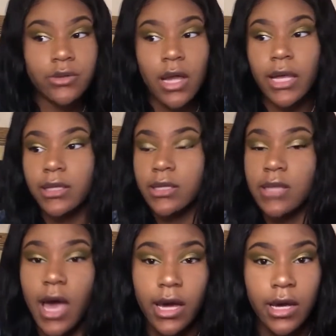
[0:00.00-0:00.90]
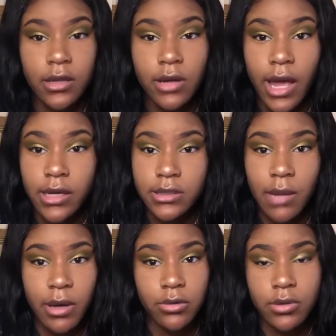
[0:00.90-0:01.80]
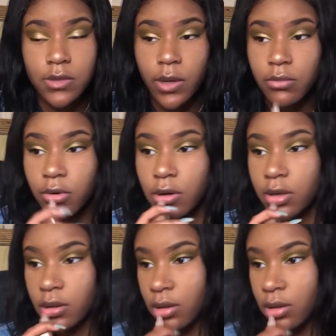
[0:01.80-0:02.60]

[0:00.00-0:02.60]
I like this eye color. Actually, I might do this way more.